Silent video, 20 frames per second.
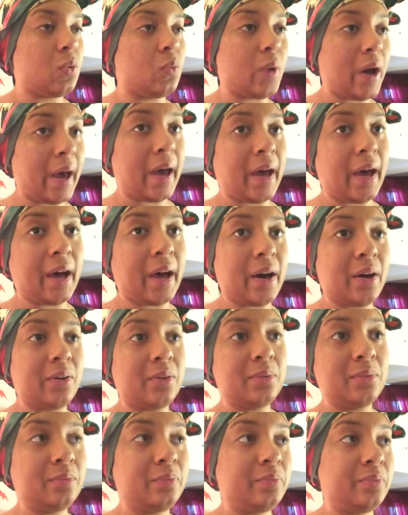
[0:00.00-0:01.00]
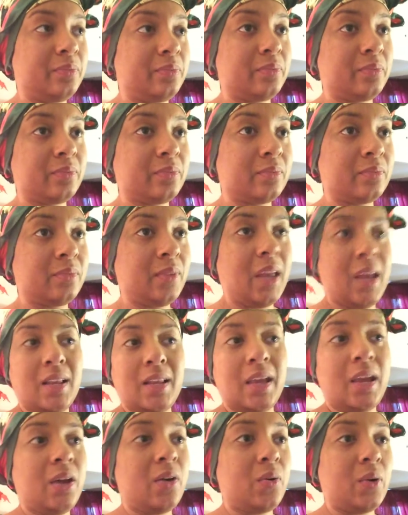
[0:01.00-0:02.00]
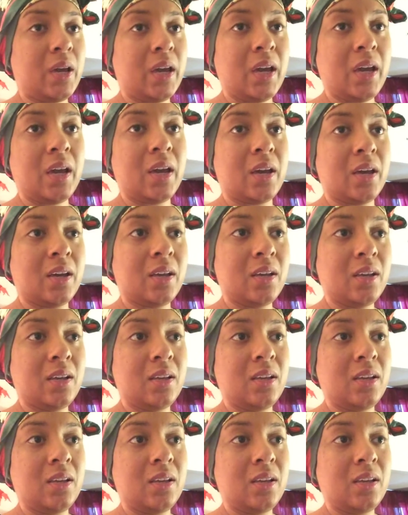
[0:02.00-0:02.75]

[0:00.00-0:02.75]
Wow. And they don't care.